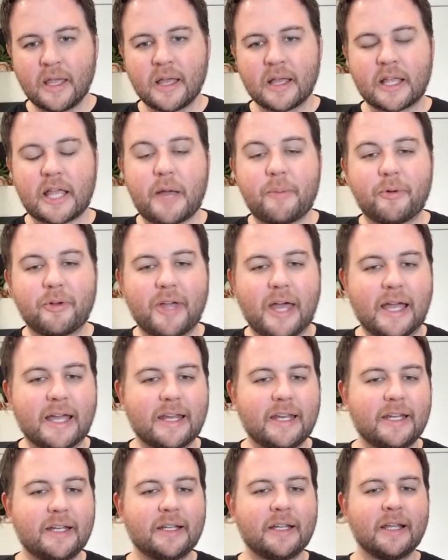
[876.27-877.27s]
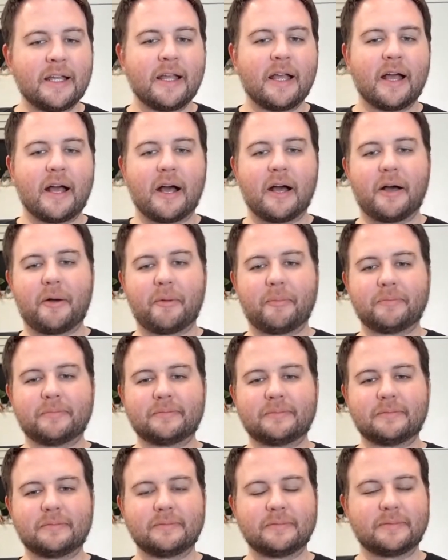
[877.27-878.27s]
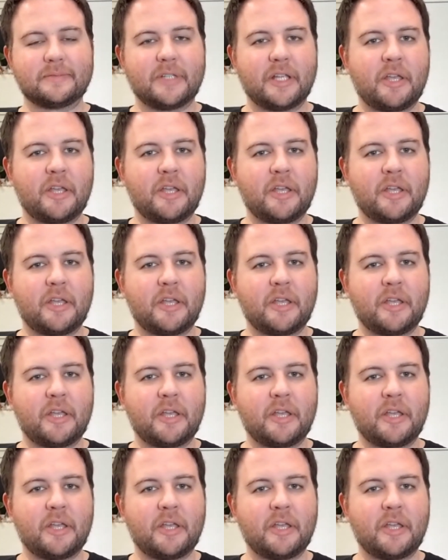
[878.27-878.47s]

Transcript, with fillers: Kaapo Kahkonen, um,